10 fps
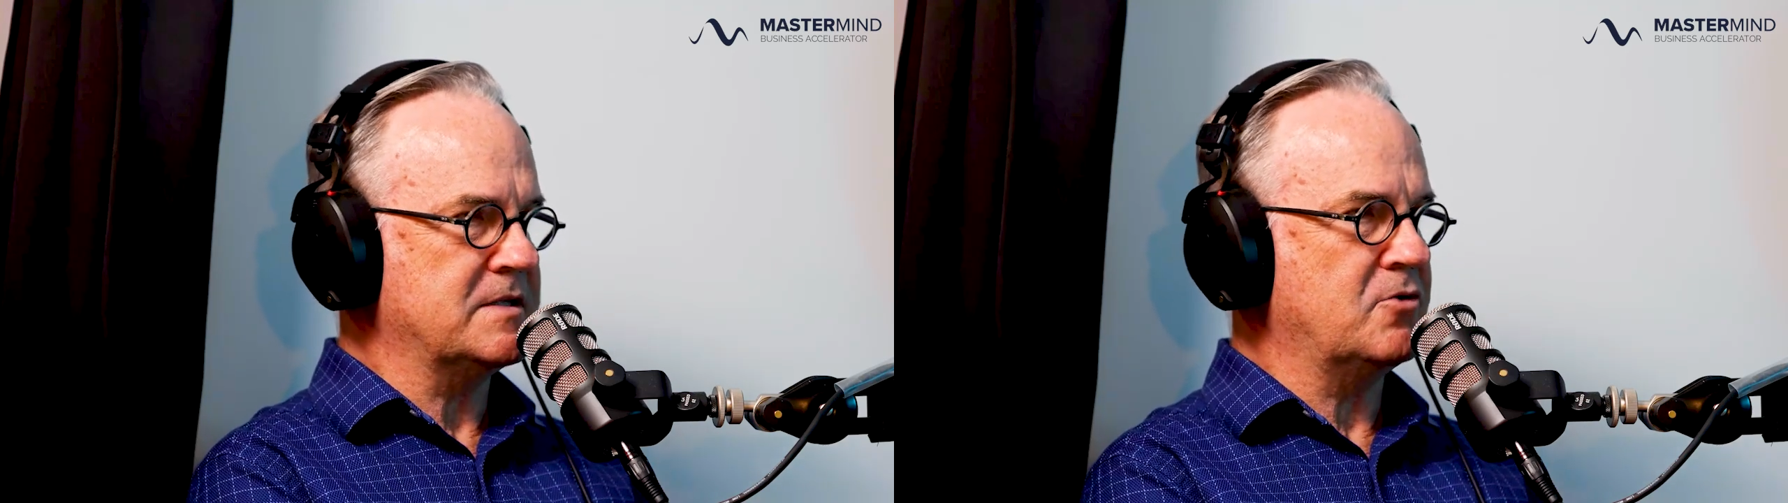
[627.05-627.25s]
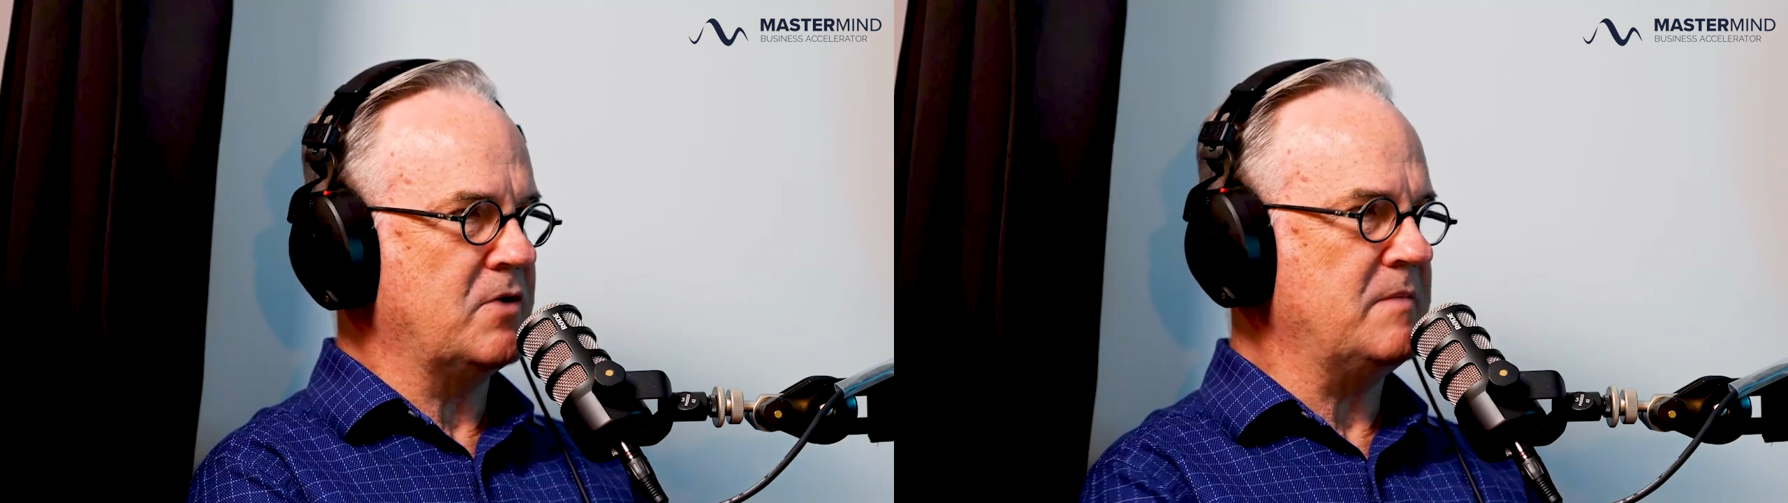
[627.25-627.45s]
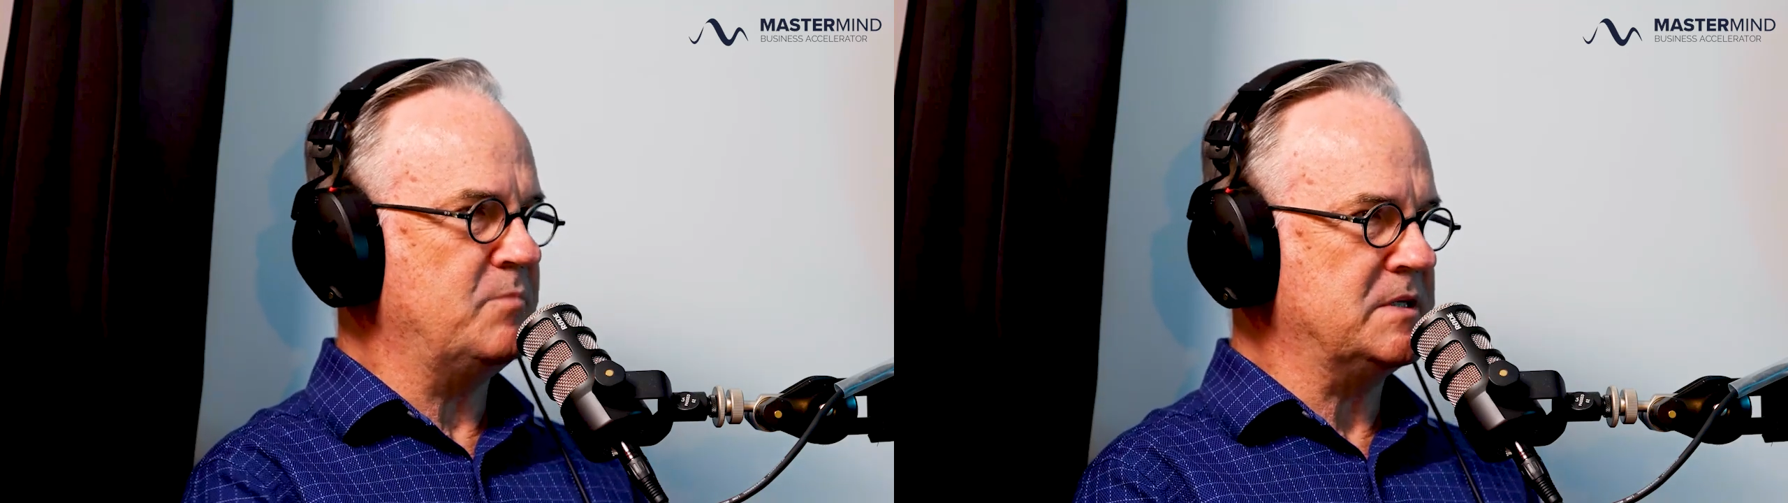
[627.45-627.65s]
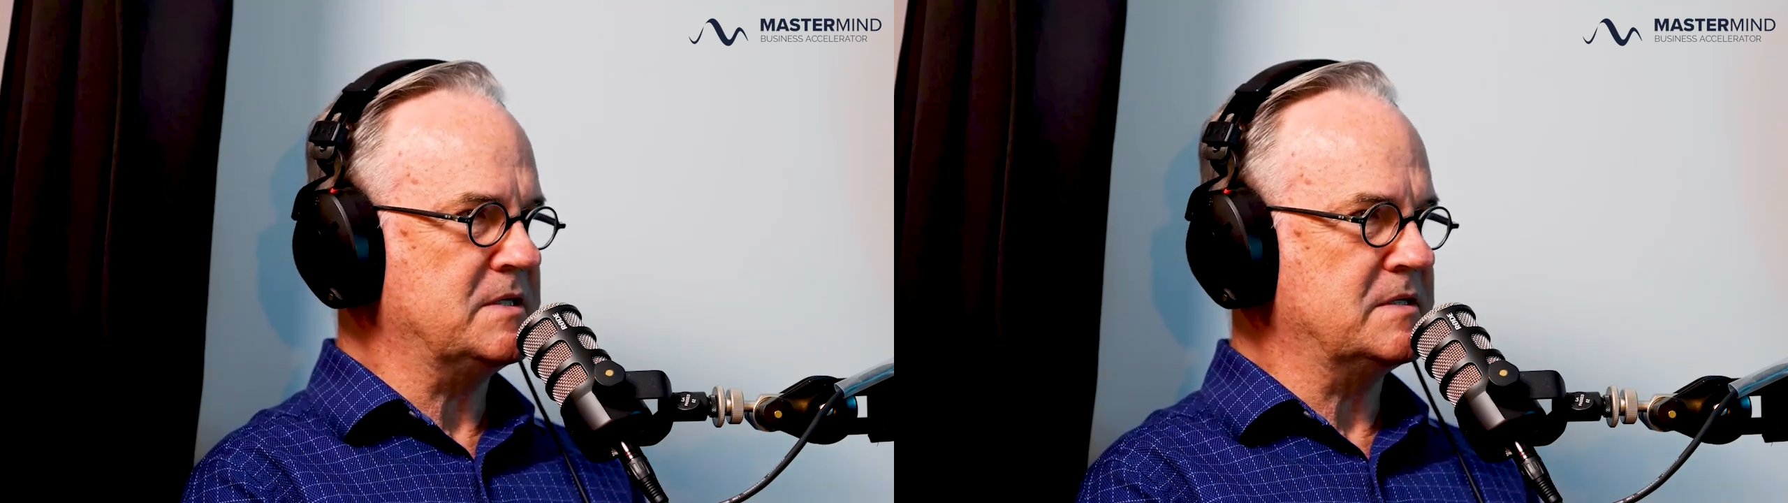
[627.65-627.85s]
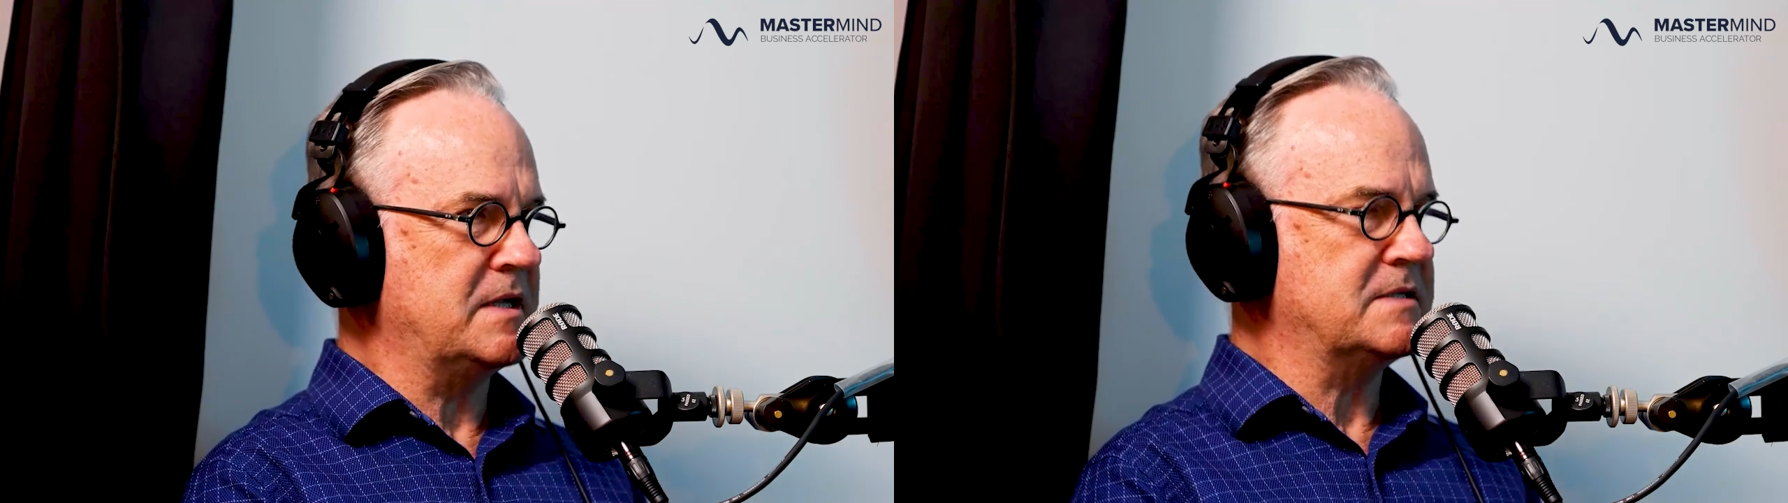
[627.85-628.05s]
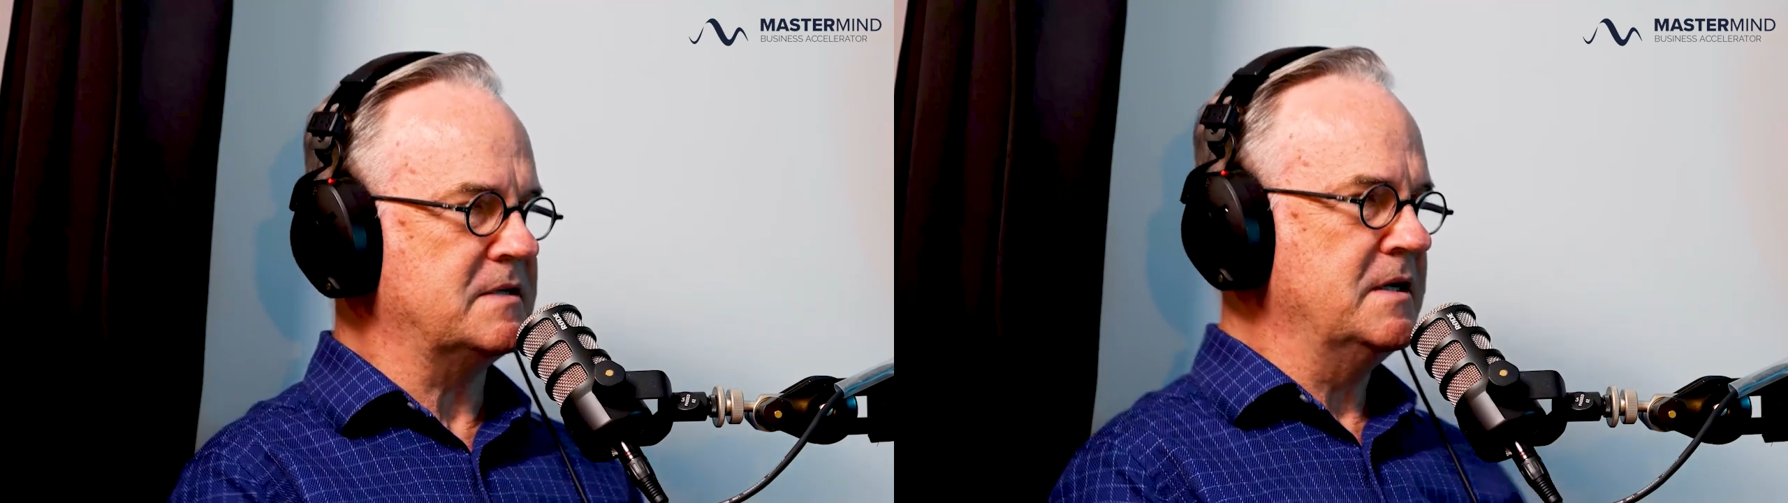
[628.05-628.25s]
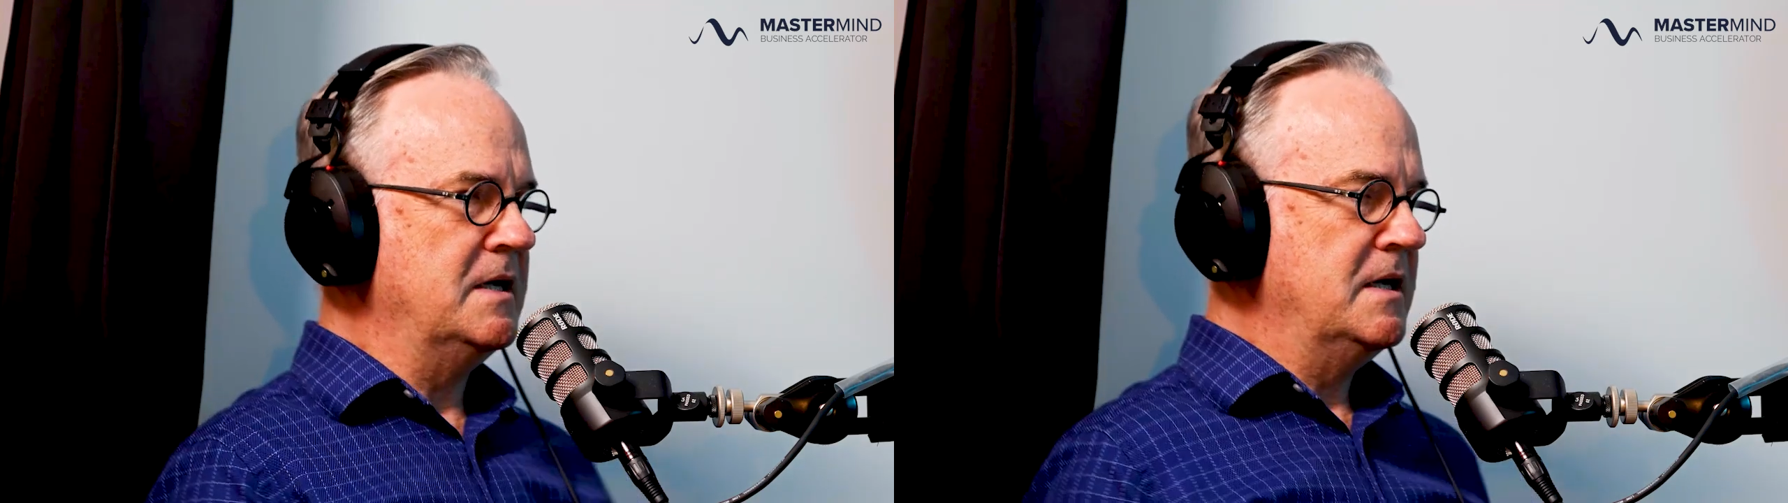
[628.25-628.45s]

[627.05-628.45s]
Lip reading: a great business lesson.